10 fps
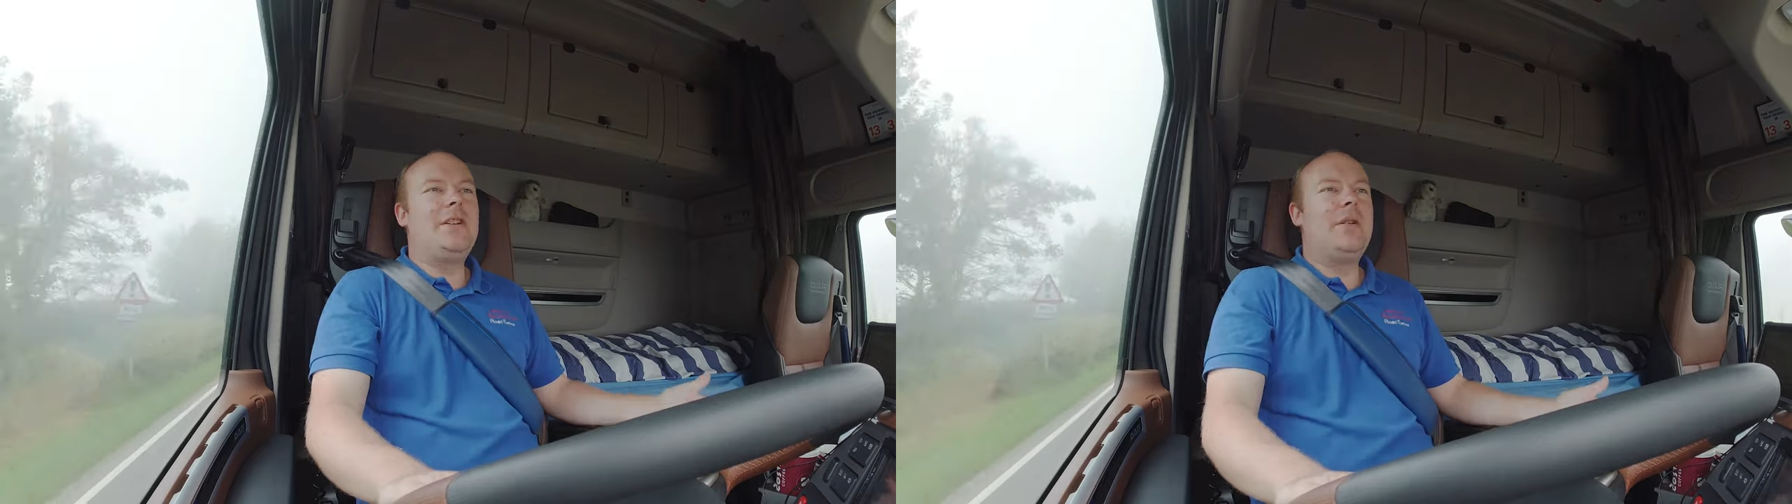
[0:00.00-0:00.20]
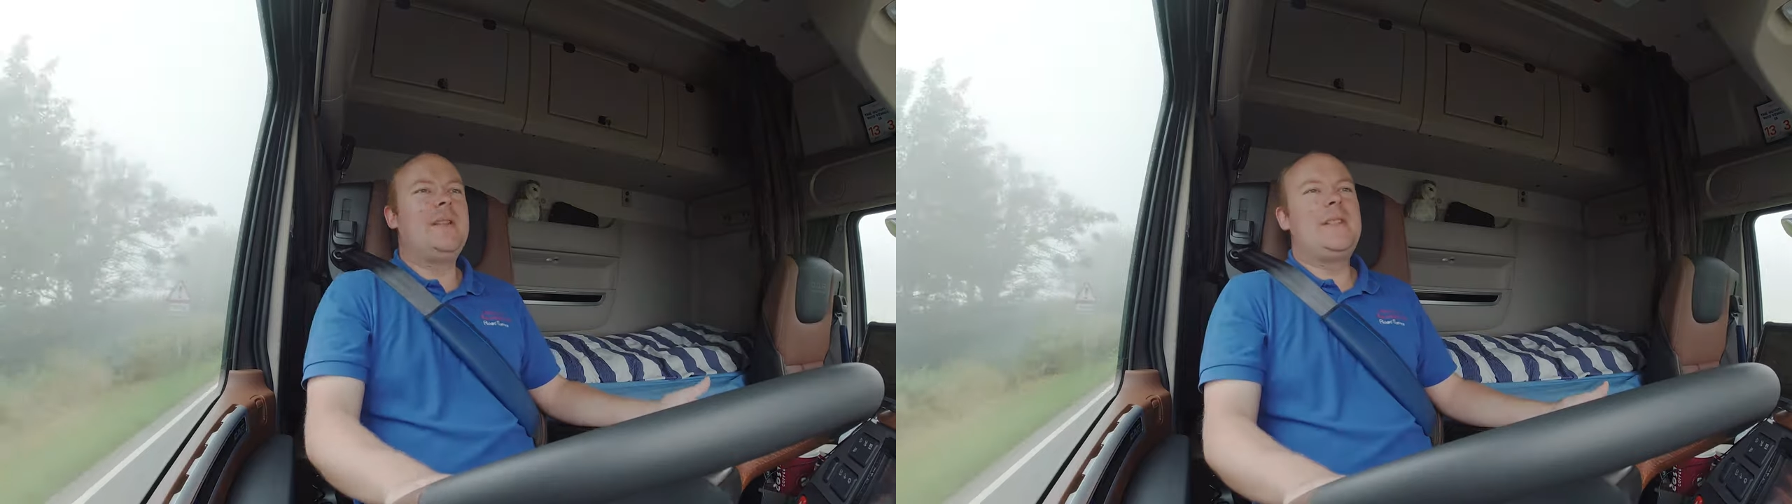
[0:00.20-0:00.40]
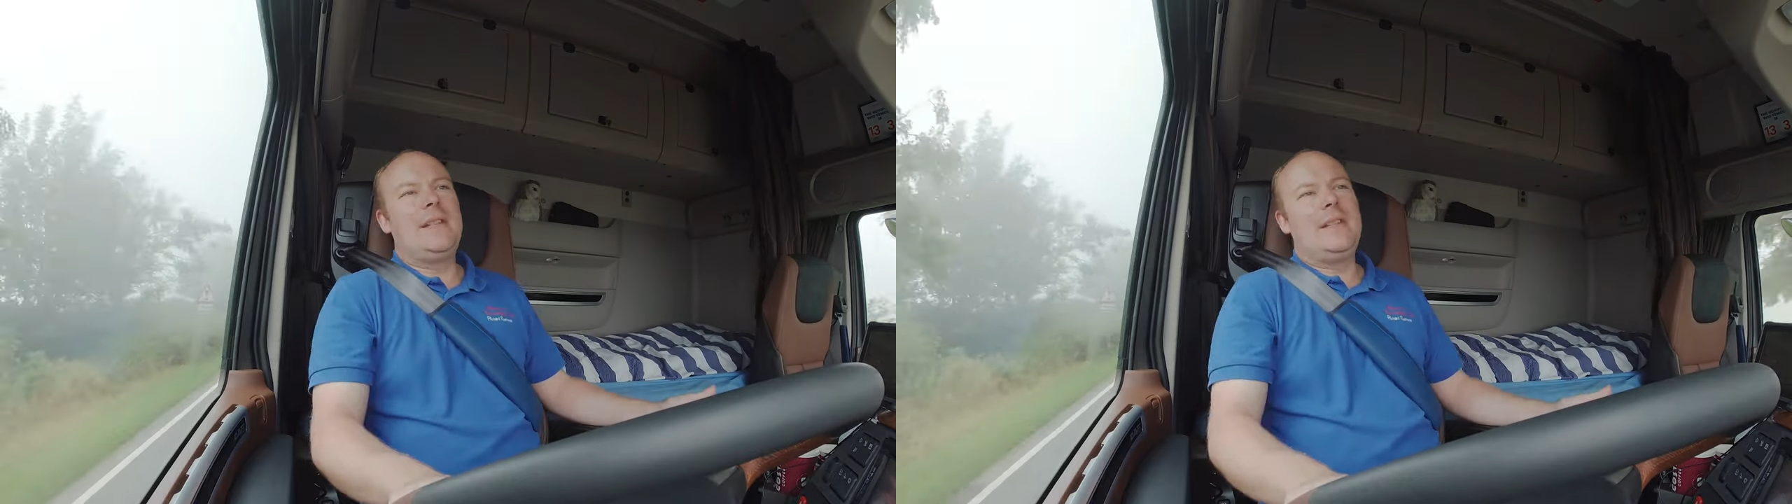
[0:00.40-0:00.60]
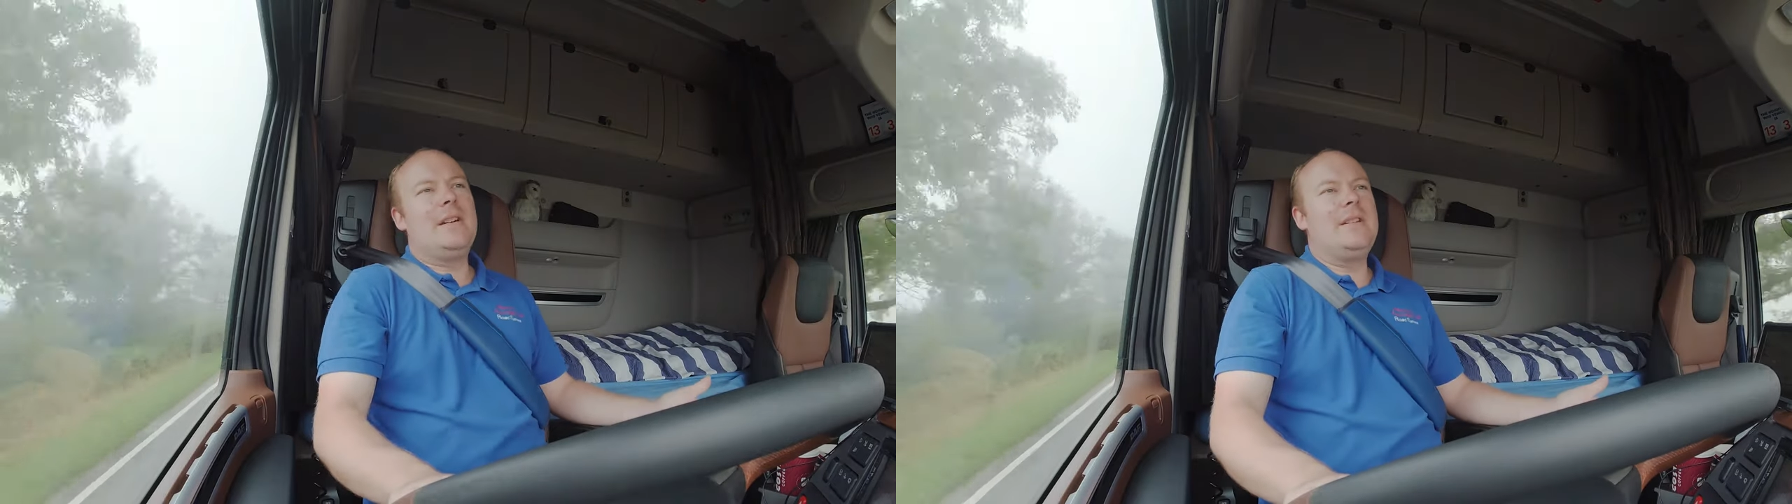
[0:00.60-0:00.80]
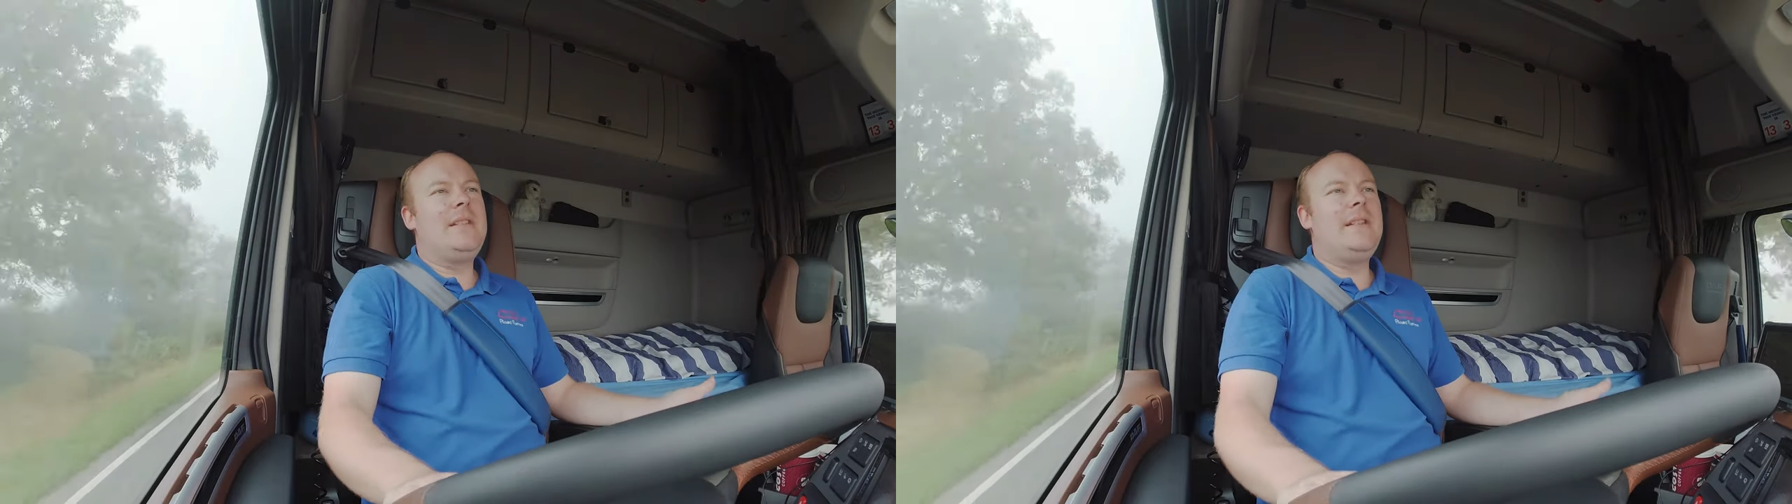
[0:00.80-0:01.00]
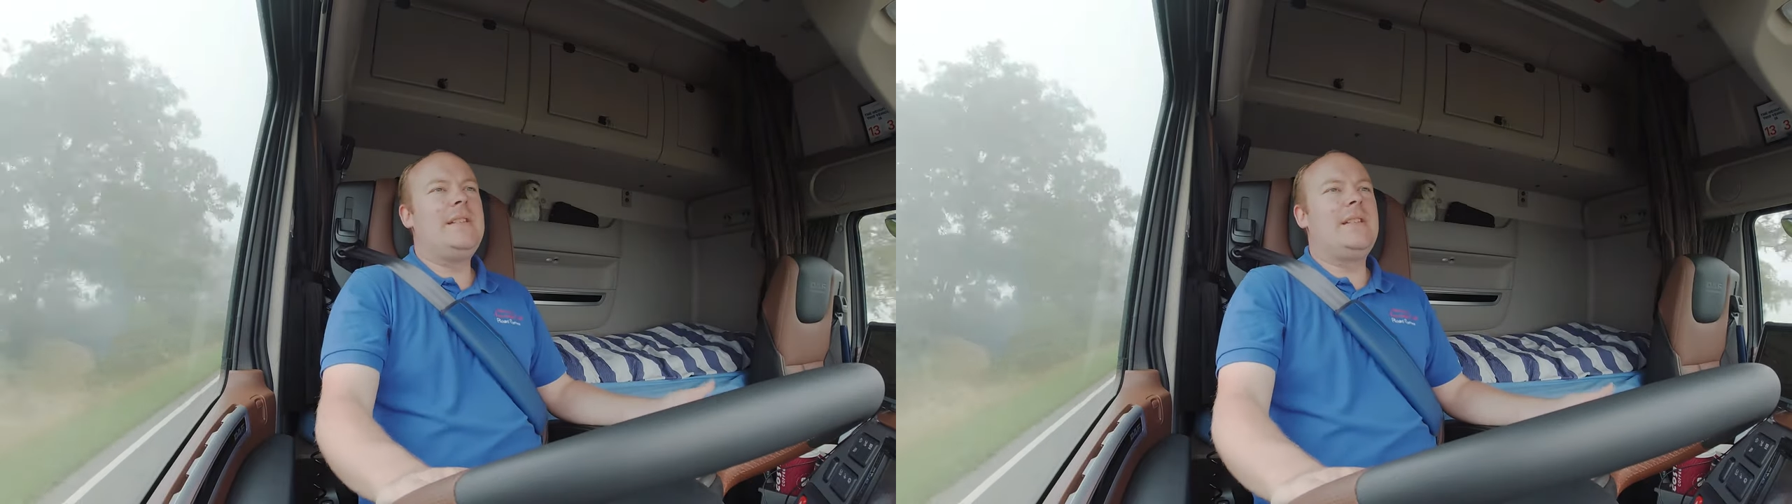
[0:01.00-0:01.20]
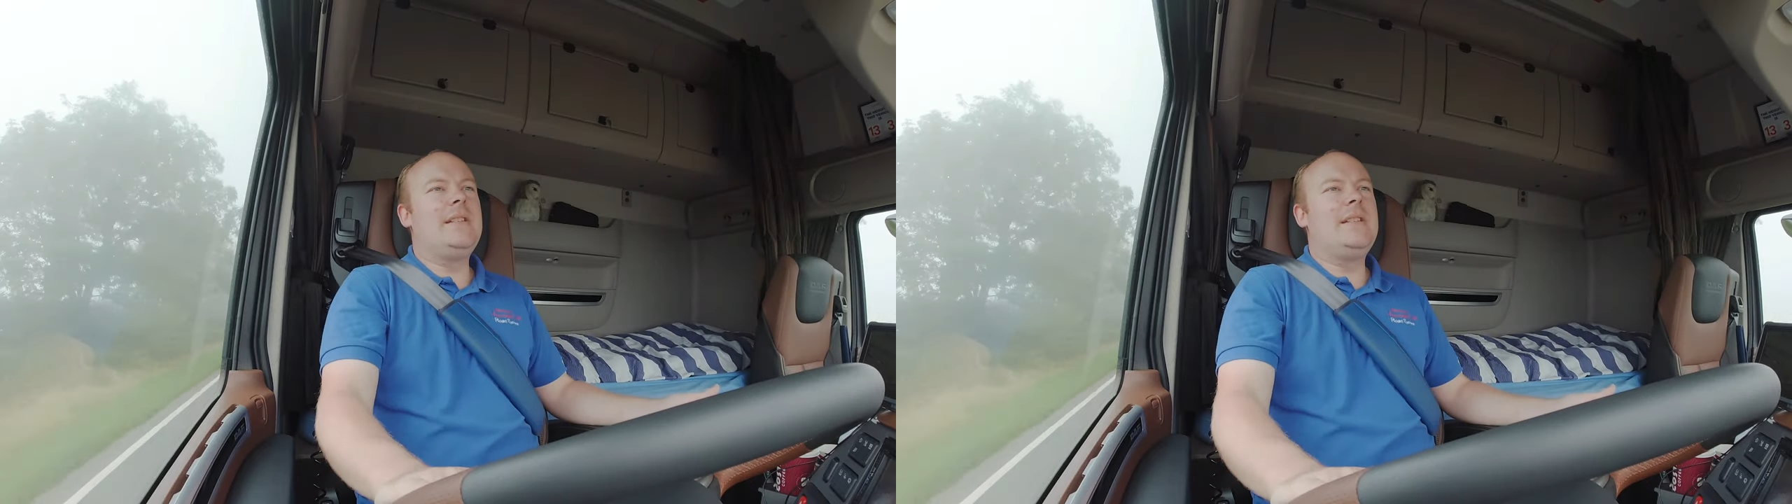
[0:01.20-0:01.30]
any comments, any ideas,